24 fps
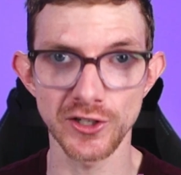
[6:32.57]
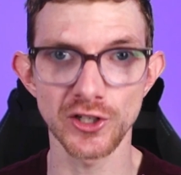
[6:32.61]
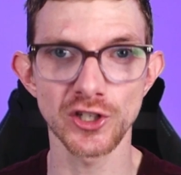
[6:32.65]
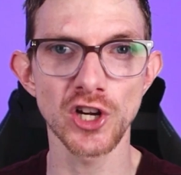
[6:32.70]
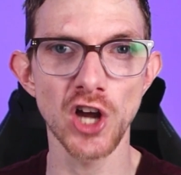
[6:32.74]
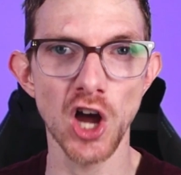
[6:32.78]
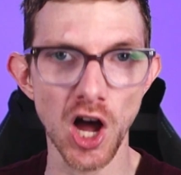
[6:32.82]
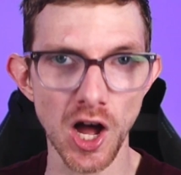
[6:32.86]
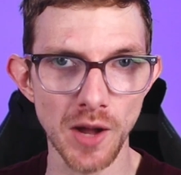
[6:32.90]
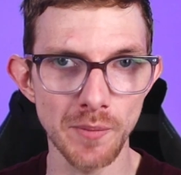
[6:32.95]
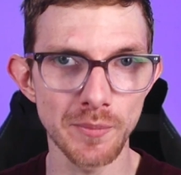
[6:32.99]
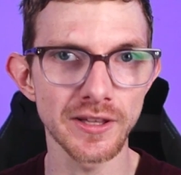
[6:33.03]
are
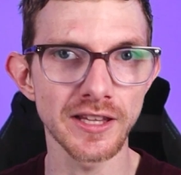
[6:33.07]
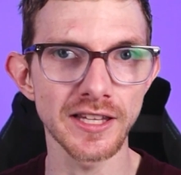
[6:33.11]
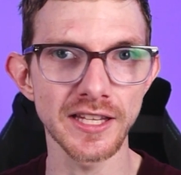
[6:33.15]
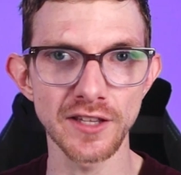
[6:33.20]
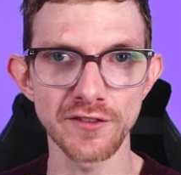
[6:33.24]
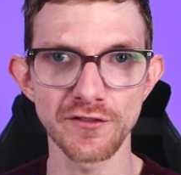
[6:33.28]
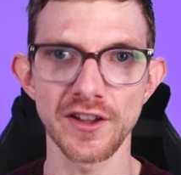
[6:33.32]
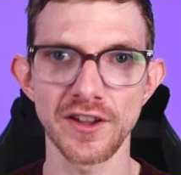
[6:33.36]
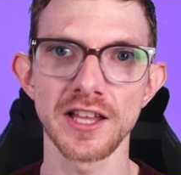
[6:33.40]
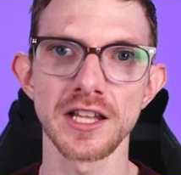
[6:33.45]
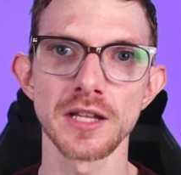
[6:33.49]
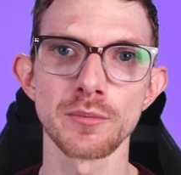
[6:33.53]
commonly
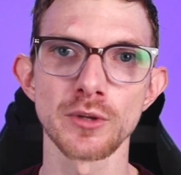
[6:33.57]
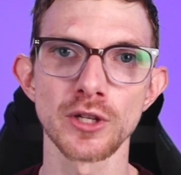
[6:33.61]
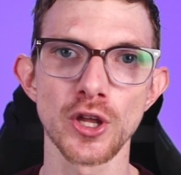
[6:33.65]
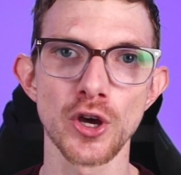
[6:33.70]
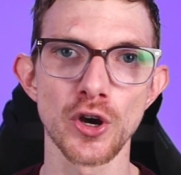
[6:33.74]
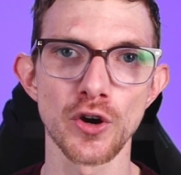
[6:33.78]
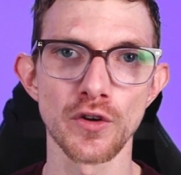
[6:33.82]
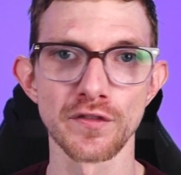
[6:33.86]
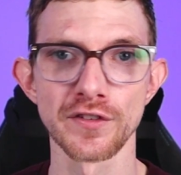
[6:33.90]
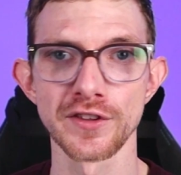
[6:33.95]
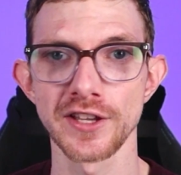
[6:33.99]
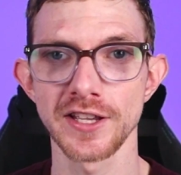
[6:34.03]
available
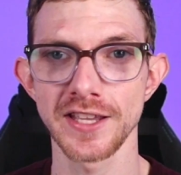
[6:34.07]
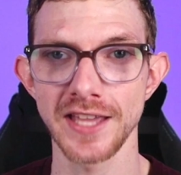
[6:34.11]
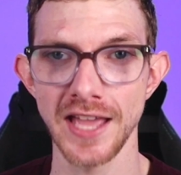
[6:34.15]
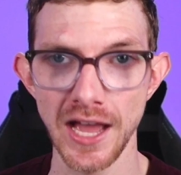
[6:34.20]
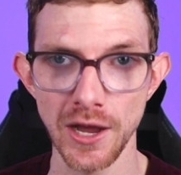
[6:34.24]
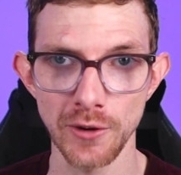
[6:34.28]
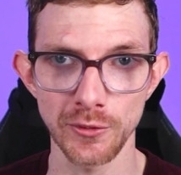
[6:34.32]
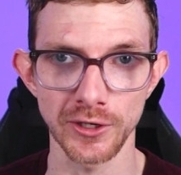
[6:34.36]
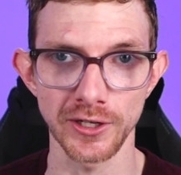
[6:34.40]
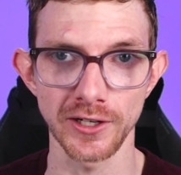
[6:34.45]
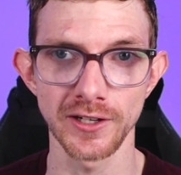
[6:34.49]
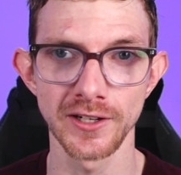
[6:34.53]
over the
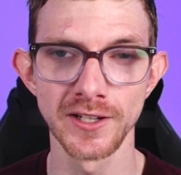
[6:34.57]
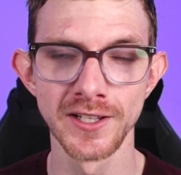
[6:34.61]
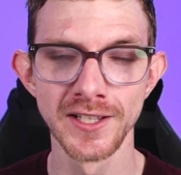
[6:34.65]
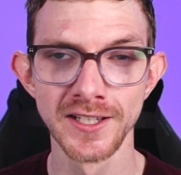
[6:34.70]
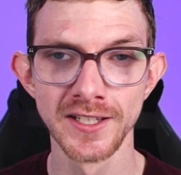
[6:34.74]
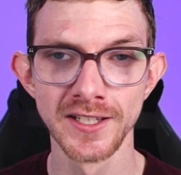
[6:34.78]
counter.